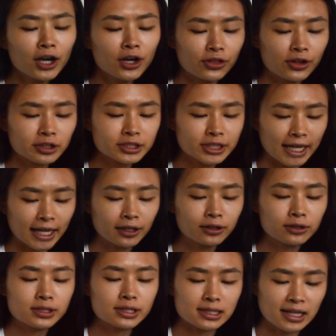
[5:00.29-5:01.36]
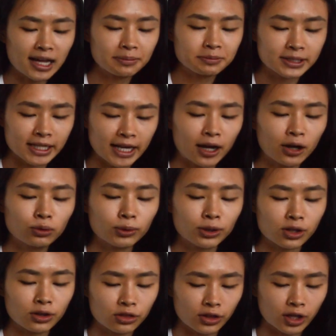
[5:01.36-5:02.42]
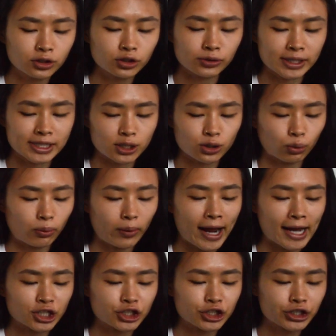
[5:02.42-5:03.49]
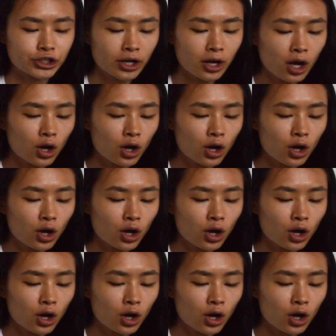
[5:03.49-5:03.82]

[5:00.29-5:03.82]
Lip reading: Their tails slapped down with a thunderous crash.